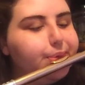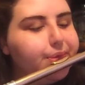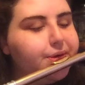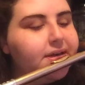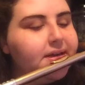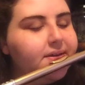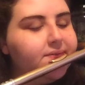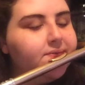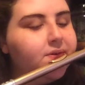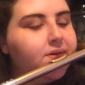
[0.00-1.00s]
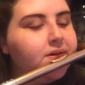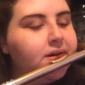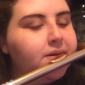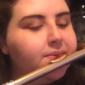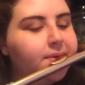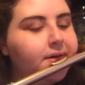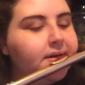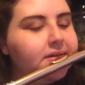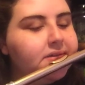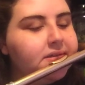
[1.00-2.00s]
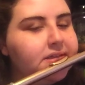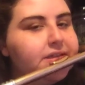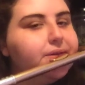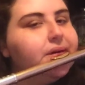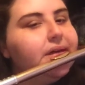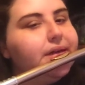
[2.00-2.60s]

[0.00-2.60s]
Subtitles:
3, 4, 1, 2.